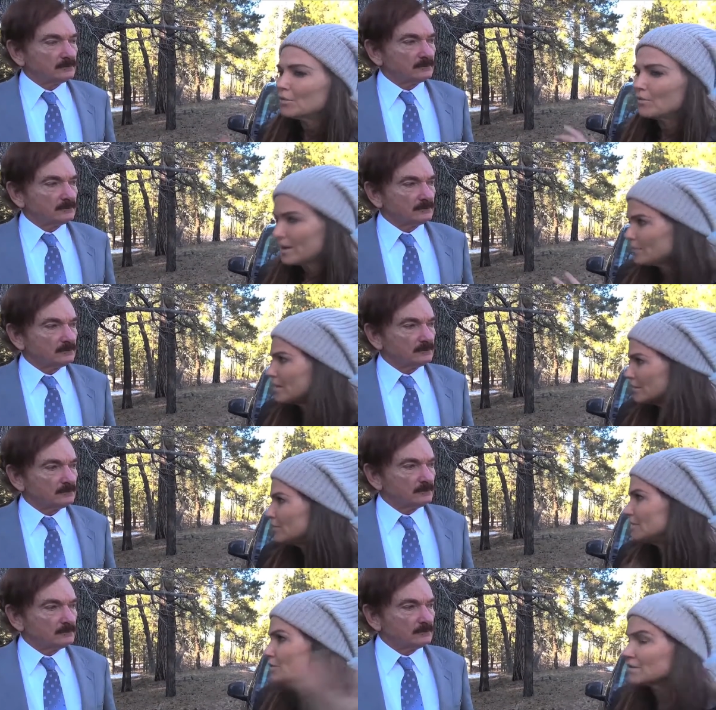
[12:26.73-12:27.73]
Speaker 1: right when
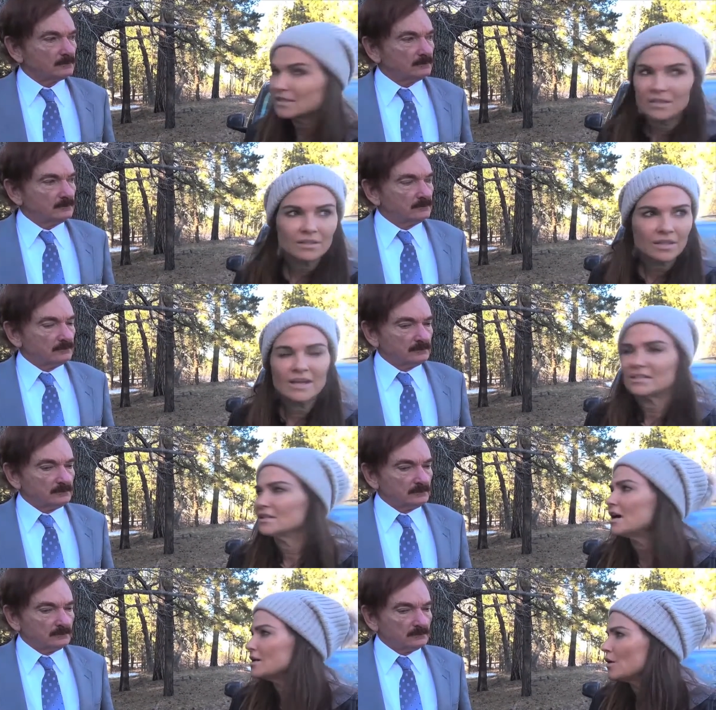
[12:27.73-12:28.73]
when you were seeing the lights
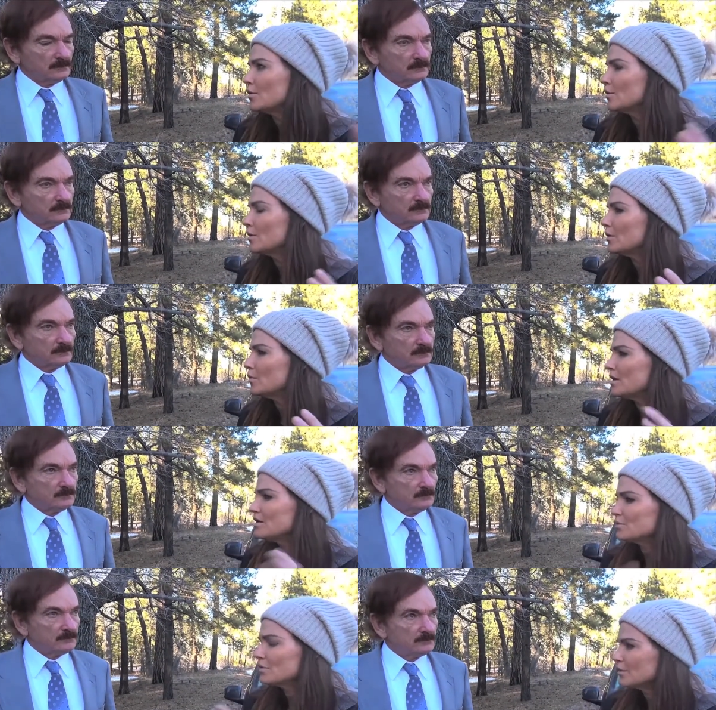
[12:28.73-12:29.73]
and not knowing what it
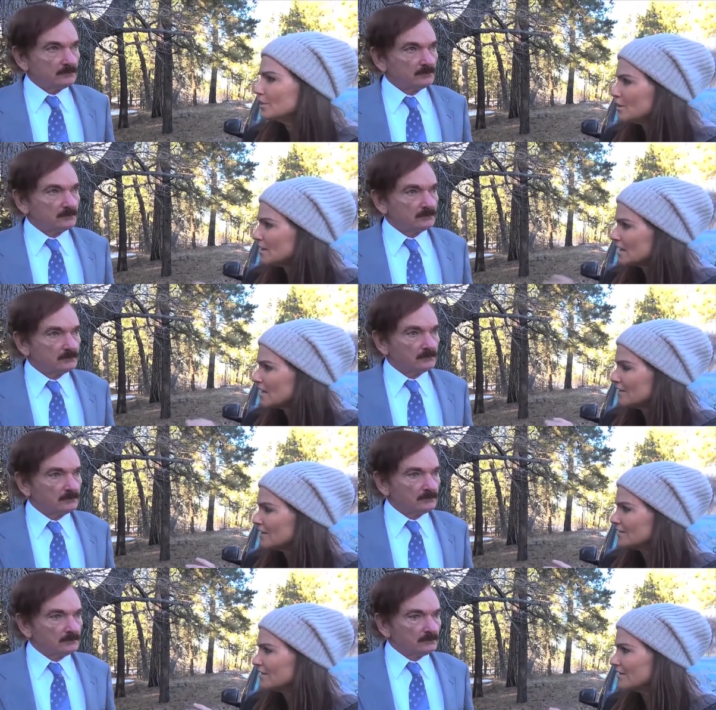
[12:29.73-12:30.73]
was? Were you guys
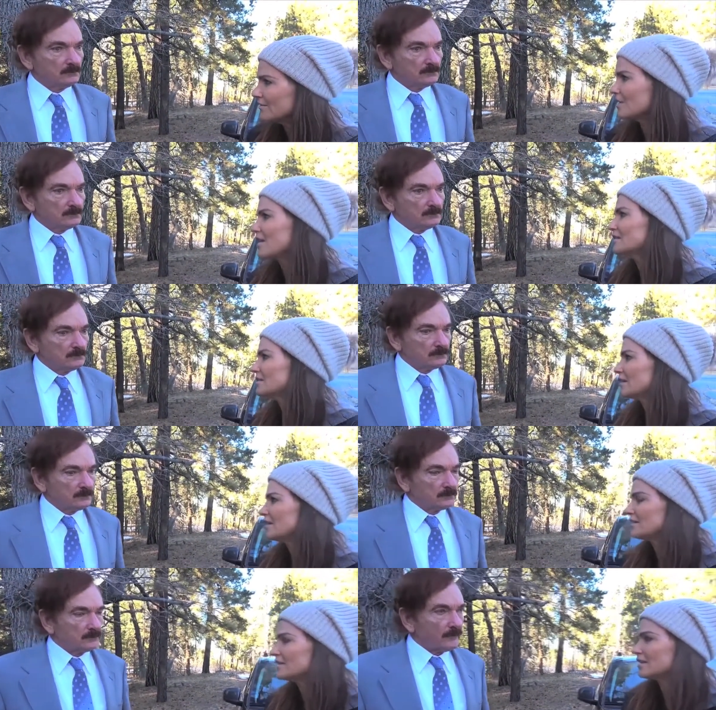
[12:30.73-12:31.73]
having the classic like the